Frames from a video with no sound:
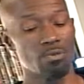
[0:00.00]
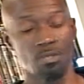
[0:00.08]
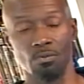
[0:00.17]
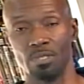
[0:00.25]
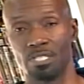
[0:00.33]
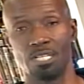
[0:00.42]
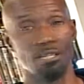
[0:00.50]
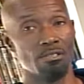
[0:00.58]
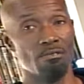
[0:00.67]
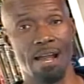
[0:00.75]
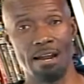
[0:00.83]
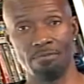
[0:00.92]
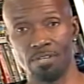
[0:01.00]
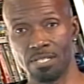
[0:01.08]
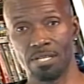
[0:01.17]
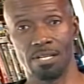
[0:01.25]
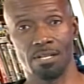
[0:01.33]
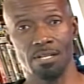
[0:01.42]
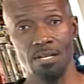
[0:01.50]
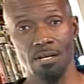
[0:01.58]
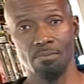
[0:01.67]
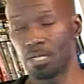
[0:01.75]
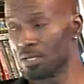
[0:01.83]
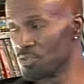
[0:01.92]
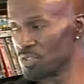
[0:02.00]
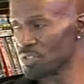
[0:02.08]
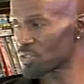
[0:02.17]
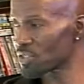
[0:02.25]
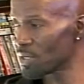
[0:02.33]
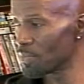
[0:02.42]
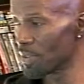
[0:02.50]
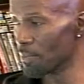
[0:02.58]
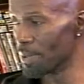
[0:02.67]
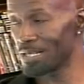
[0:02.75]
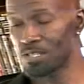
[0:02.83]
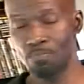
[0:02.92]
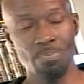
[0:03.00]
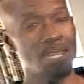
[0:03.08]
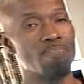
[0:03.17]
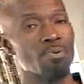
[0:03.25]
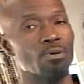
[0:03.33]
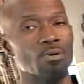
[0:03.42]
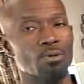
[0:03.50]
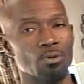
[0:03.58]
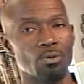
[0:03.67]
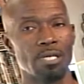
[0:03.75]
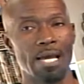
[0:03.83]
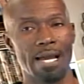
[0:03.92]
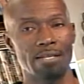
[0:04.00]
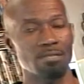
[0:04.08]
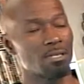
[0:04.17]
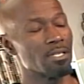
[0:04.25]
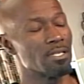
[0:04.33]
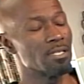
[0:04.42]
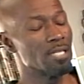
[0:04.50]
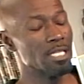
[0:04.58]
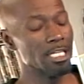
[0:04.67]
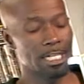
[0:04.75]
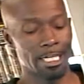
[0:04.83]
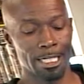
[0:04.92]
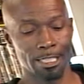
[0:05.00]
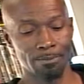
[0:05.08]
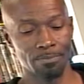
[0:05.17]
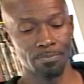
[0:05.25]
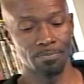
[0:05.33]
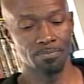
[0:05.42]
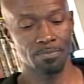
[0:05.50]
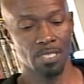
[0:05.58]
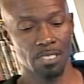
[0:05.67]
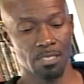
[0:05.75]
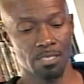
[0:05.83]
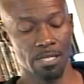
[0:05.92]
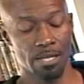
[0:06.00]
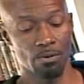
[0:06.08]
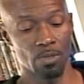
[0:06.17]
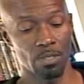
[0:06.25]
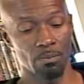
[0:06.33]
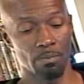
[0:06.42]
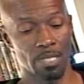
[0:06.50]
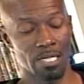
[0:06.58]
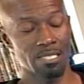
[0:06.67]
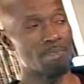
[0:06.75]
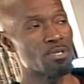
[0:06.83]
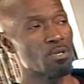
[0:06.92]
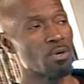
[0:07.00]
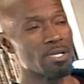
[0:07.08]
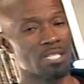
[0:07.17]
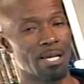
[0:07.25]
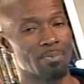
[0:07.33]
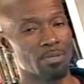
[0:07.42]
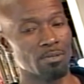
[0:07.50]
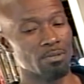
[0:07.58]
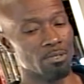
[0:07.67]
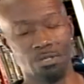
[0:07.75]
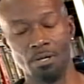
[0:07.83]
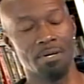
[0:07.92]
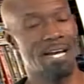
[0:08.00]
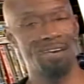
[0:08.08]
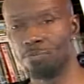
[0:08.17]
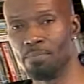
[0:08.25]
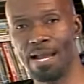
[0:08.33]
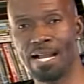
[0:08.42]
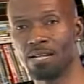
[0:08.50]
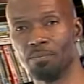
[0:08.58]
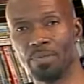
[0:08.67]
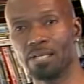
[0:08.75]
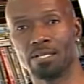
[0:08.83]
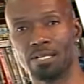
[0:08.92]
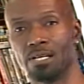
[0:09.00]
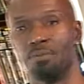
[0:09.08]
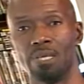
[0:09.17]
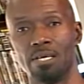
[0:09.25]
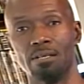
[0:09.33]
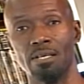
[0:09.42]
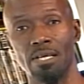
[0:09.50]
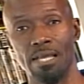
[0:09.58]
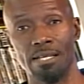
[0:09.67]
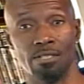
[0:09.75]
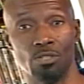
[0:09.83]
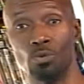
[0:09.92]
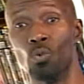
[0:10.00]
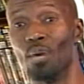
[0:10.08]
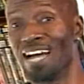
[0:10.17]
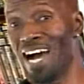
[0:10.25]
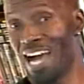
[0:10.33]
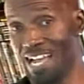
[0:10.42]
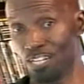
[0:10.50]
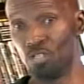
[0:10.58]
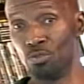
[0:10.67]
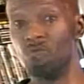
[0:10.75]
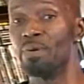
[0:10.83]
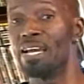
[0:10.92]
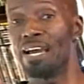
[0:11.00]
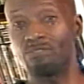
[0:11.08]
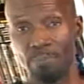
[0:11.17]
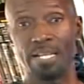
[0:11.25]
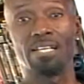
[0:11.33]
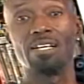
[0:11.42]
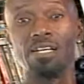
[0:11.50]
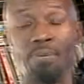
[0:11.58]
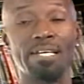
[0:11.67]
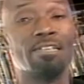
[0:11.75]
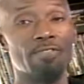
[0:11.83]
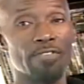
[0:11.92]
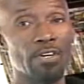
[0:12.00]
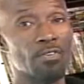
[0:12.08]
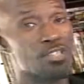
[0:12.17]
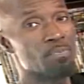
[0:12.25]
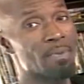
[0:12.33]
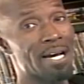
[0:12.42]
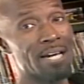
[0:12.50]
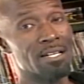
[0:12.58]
will tell you everything because these are some of the best people who can actually say, well, because I'm so exceptional, you don't have a backup that can come in and do what I do. You may have somebody who can come in and can fill the spot,